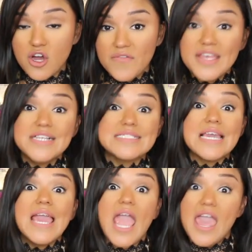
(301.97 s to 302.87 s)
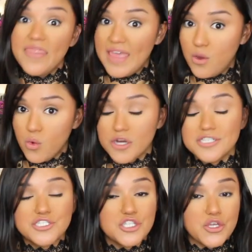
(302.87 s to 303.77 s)
off hit and they
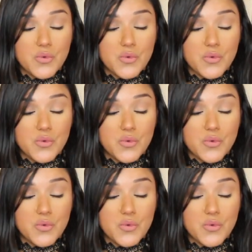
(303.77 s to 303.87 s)
weren't.